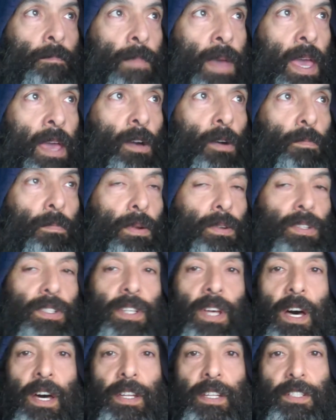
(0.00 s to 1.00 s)
male
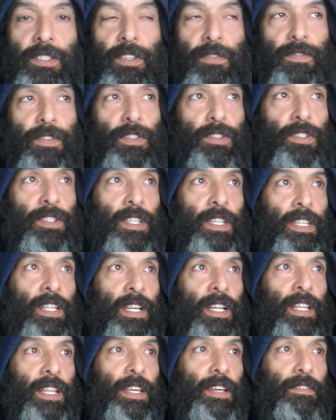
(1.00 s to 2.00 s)
personage if you see the
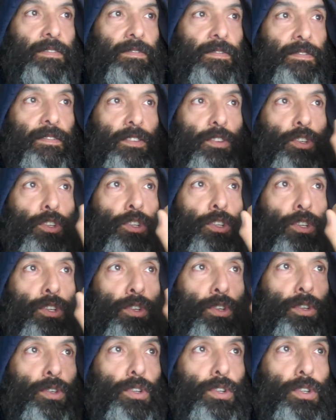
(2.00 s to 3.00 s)
glyph.
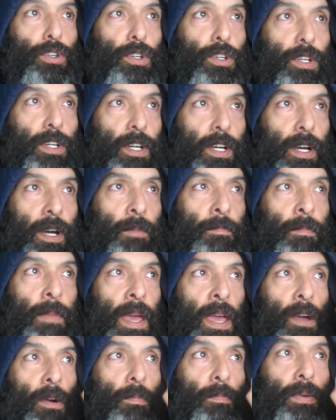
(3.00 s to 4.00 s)
Shu, a
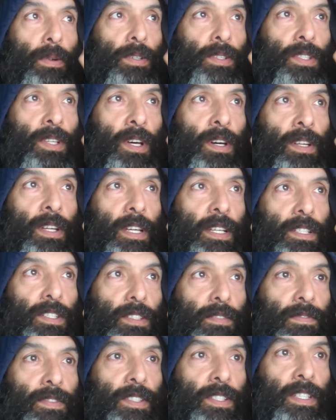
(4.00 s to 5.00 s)
male
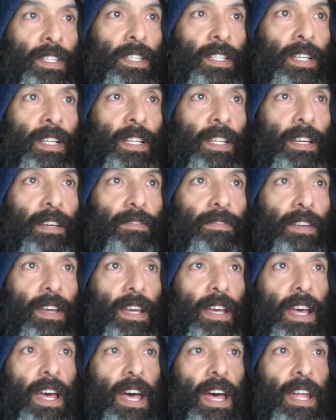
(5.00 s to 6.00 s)
personage if you see the glyph.
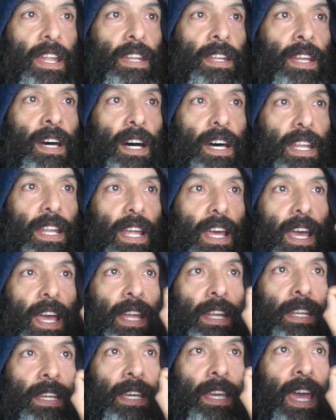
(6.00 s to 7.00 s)
Nut
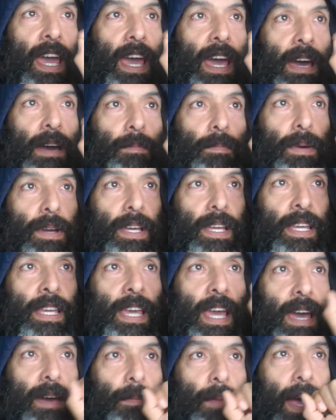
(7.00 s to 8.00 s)
and Geb.
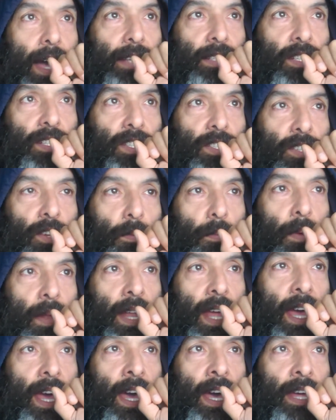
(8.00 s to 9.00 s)
Geb has a
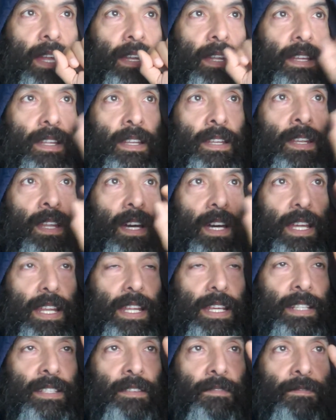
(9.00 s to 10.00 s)
serpent head. Nut
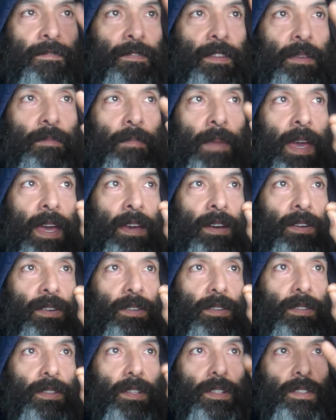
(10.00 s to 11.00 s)
is a
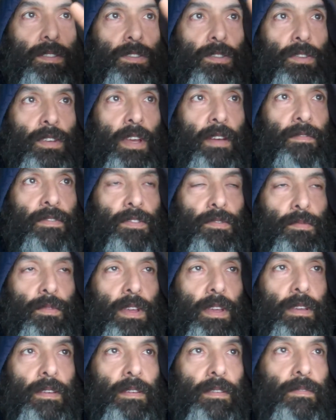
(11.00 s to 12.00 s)
female. So you have
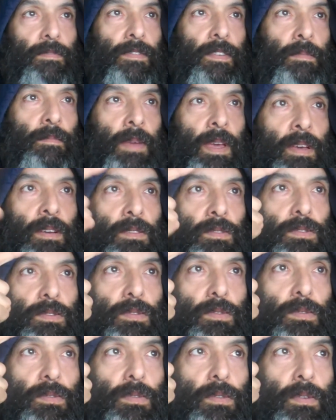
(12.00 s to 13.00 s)
three
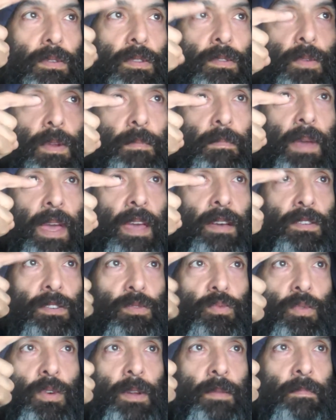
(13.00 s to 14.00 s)
females, three
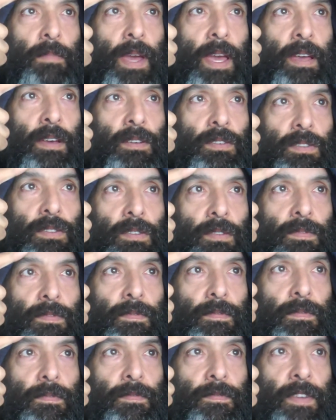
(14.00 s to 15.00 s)
males, one male, so
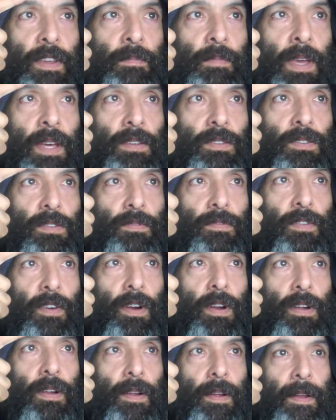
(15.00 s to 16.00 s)
female so
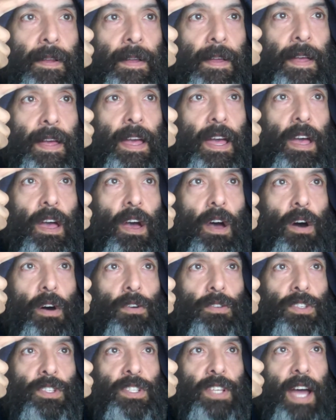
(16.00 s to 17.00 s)
far.
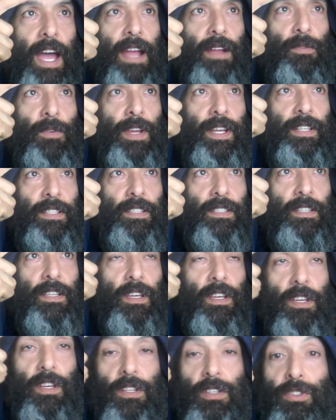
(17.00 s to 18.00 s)
Osiris,
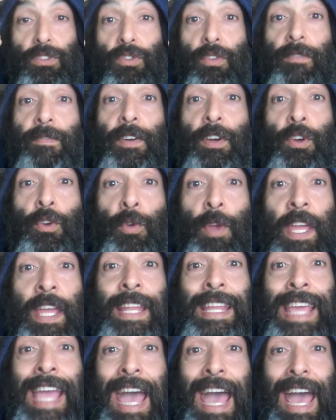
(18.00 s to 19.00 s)
sort of a
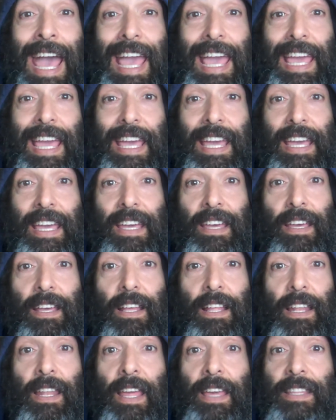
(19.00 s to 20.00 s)
green guy,
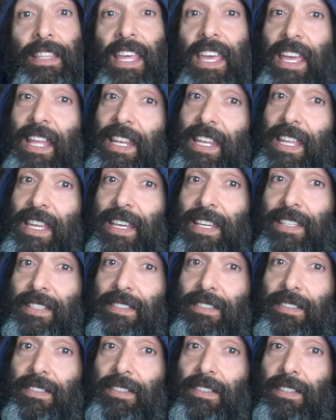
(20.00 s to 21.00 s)
like the
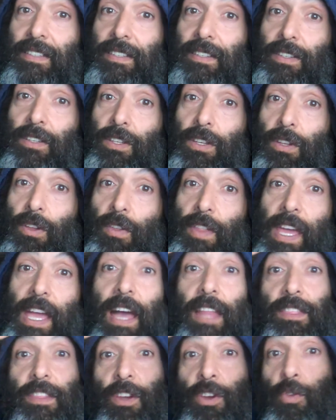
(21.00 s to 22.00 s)
Indians. You know, they
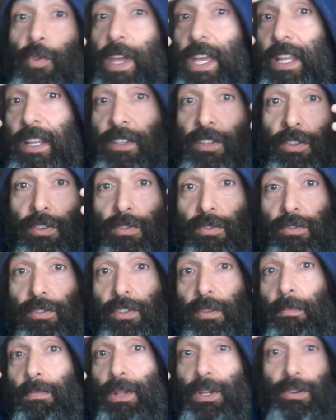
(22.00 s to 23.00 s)
got the green
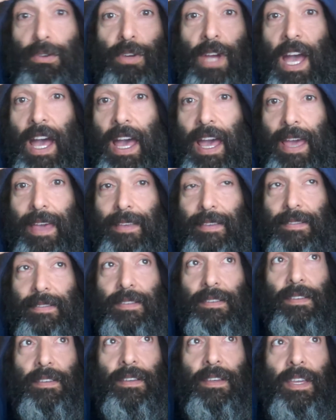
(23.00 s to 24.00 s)
dudes, the blue
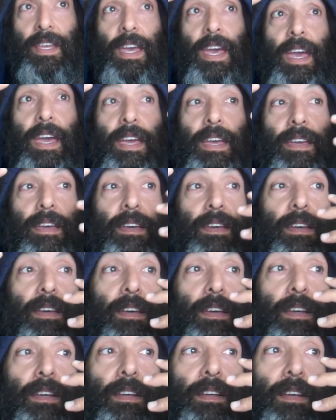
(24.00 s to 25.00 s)
guys, okay?
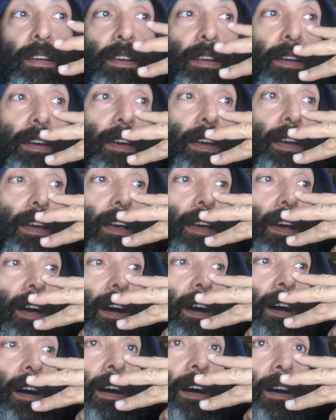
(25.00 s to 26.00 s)

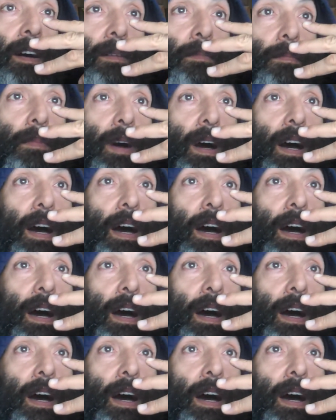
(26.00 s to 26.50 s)
Um,